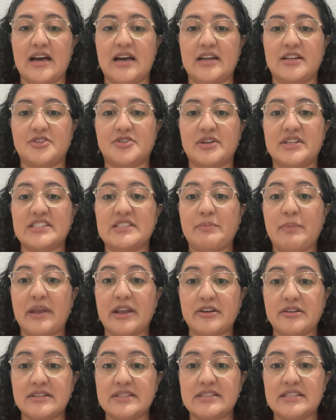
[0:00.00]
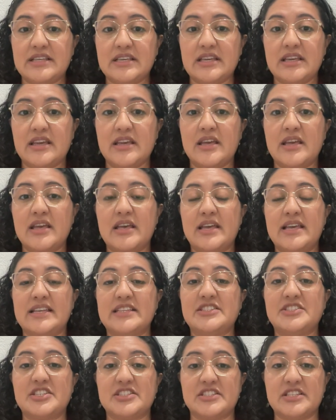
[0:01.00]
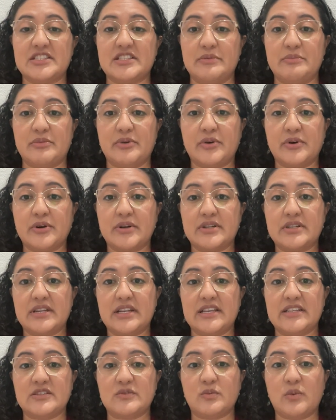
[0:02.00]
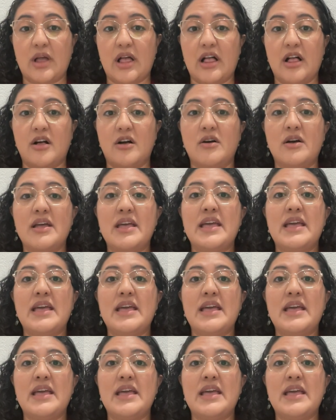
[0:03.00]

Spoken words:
Transparency is just as important as well,